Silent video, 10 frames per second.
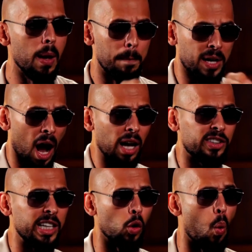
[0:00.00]

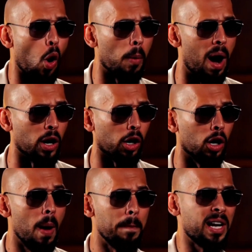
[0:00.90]
because he's a
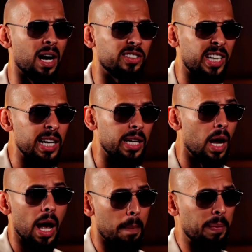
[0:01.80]
warmonger, because he
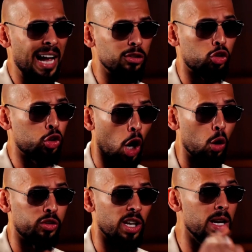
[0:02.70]
has
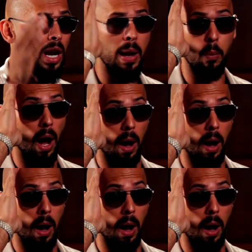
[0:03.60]
chosen